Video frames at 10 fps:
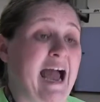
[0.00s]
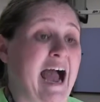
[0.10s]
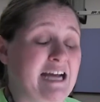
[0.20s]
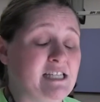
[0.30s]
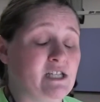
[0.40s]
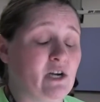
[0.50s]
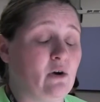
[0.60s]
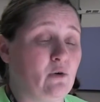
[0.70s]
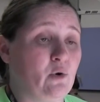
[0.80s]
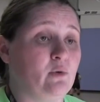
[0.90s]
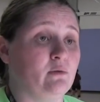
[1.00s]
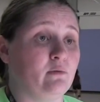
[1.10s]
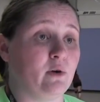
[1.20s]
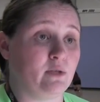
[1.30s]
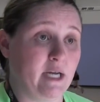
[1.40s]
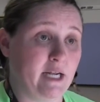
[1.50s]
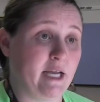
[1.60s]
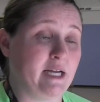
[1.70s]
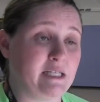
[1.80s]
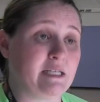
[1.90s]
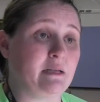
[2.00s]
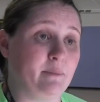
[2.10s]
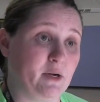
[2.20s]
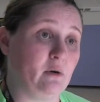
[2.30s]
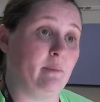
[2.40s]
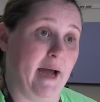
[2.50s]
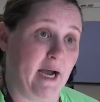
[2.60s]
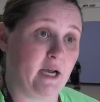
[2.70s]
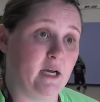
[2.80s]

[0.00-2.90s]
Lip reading: has to go rotating into the middle back.